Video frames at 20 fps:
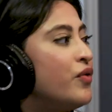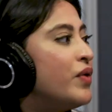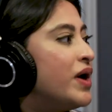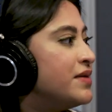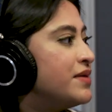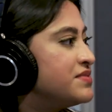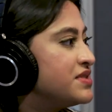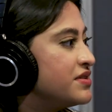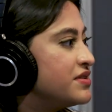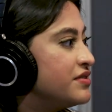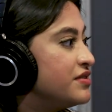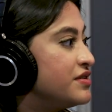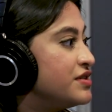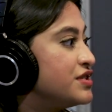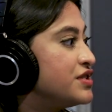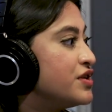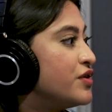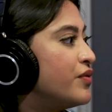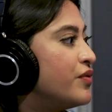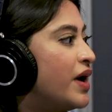Oh, absolutely.
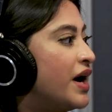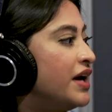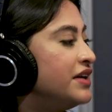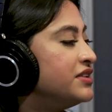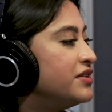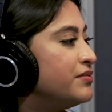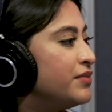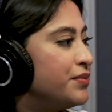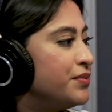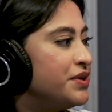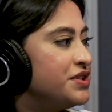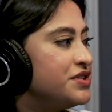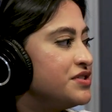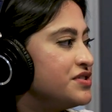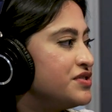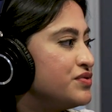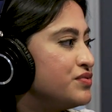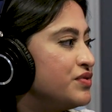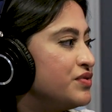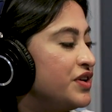So I tell my patients,